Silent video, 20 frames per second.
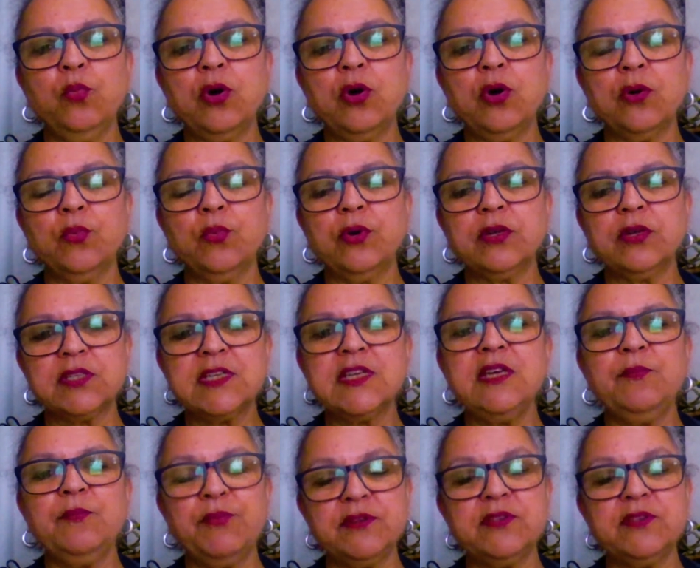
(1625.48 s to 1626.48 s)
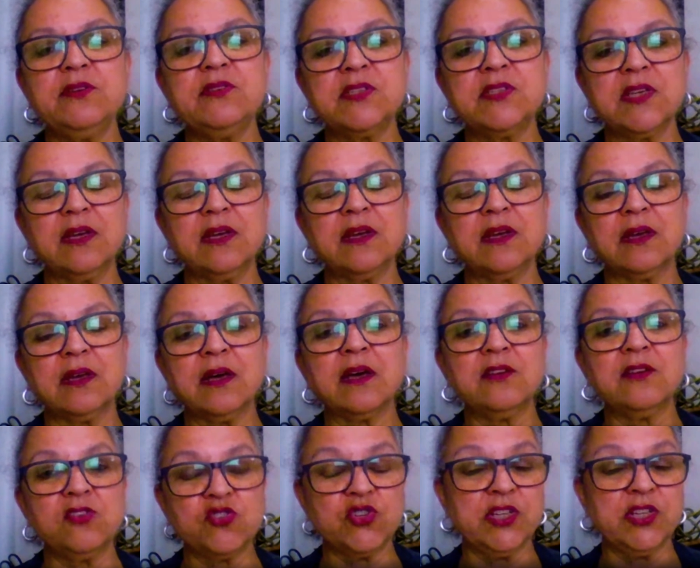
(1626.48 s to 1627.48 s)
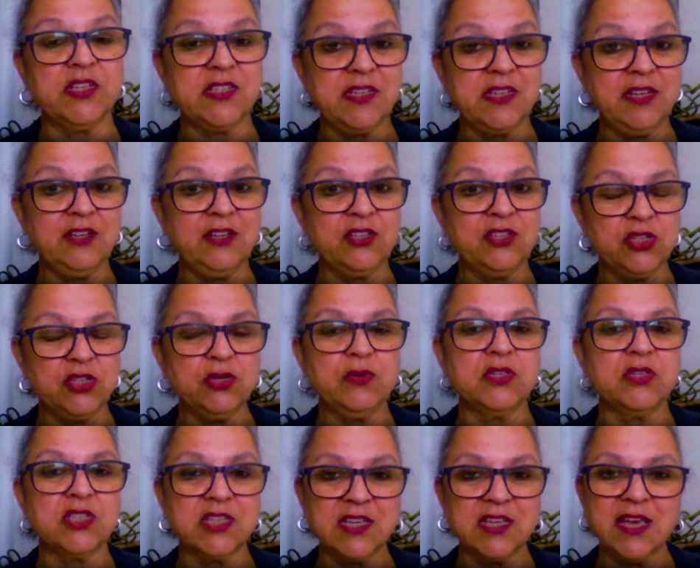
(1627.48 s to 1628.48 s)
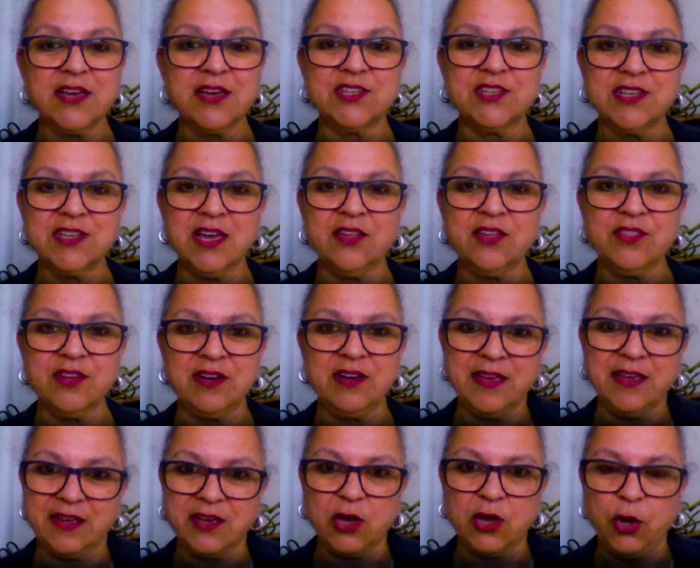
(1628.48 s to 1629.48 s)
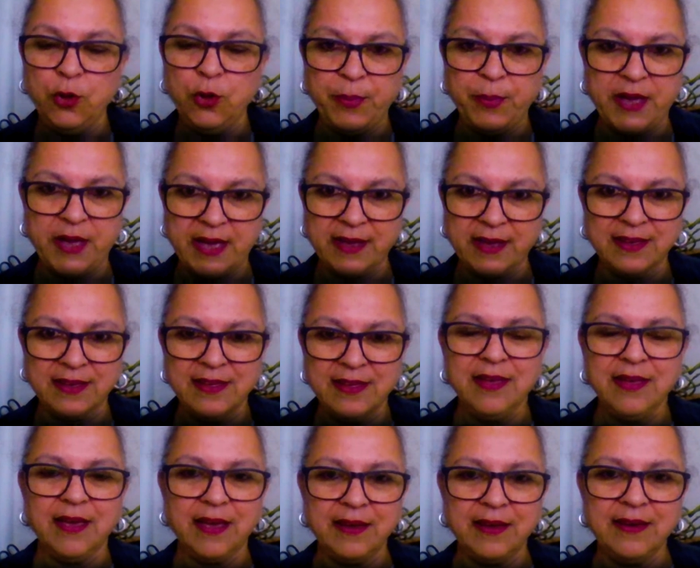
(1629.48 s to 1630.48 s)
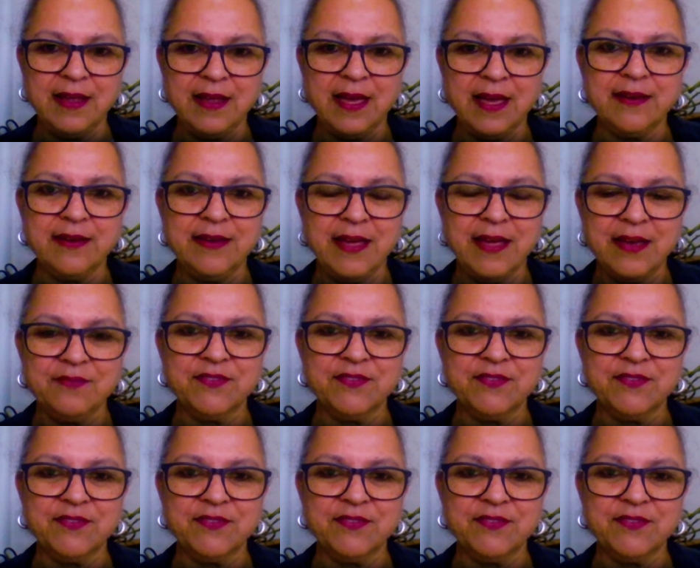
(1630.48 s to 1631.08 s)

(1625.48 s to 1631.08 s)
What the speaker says: what tea producing countries need to do is to get together like OPEC and have